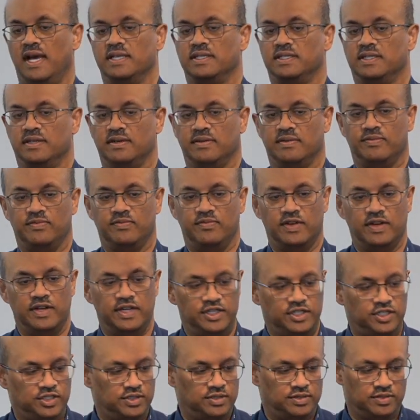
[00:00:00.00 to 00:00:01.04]
As a
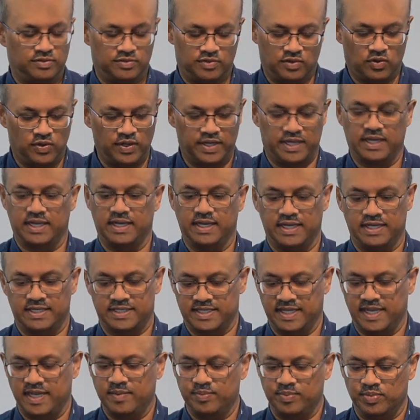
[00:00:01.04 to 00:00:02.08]
very sh- quick
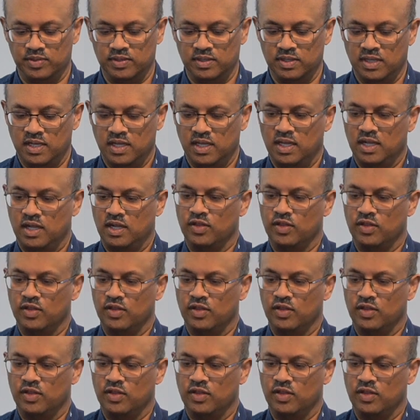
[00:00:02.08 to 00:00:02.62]
example,